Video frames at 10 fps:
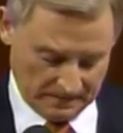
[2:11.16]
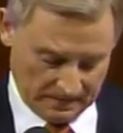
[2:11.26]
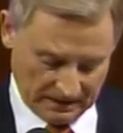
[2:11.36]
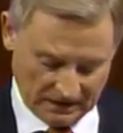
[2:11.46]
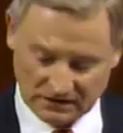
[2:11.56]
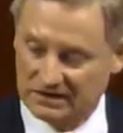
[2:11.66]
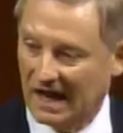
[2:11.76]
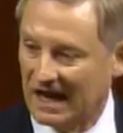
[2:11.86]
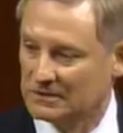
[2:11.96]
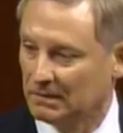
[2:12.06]
in
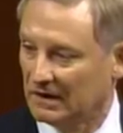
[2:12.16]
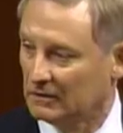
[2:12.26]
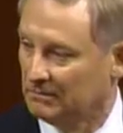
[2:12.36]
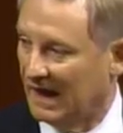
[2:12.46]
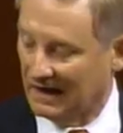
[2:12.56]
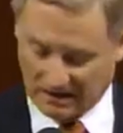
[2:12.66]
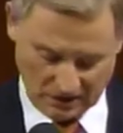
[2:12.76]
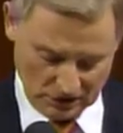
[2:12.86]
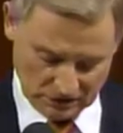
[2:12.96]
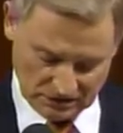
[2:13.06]
taxpayer backed
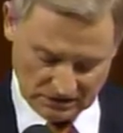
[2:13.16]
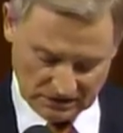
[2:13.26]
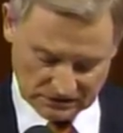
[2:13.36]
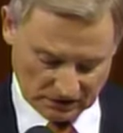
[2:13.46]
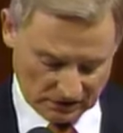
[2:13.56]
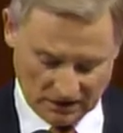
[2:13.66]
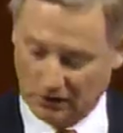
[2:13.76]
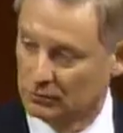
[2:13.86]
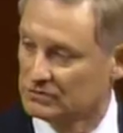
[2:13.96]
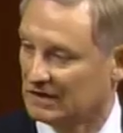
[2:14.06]
guarantees and
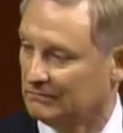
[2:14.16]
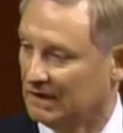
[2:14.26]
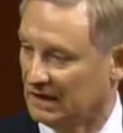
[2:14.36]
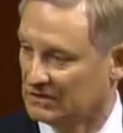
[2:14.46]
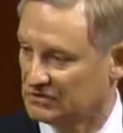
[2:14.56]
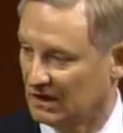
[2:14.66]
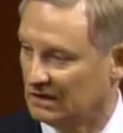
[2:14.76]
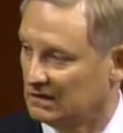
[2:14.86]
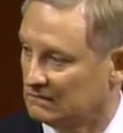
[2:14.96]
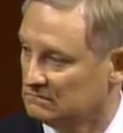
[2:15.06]
loans have been
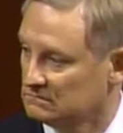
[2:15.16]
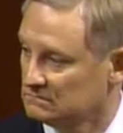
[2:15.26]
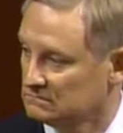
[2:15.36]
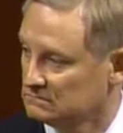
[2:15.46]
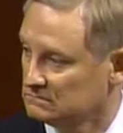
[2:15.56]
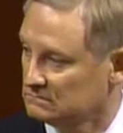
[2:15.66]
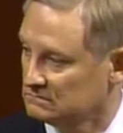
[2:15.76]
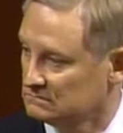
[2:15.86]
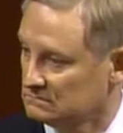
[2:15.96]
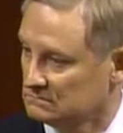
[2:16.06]
extended
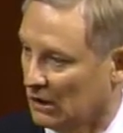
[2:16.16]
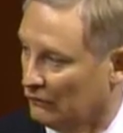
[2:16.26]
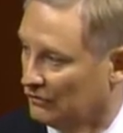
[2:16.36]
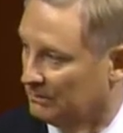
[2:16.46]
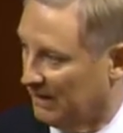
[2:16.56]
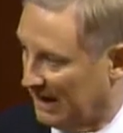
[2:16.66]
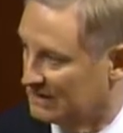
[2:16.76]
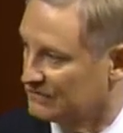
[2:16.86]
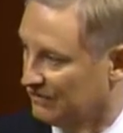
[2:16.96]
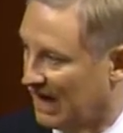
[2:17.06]
over the
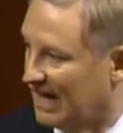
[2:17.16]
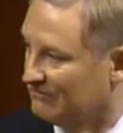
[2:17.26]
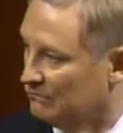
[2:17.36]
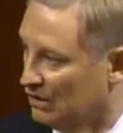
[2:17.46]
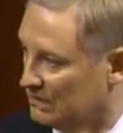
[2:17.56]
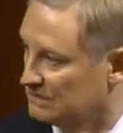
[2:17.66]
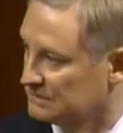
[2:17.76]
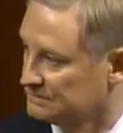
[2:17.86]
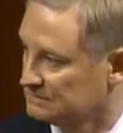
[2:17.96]
past five months.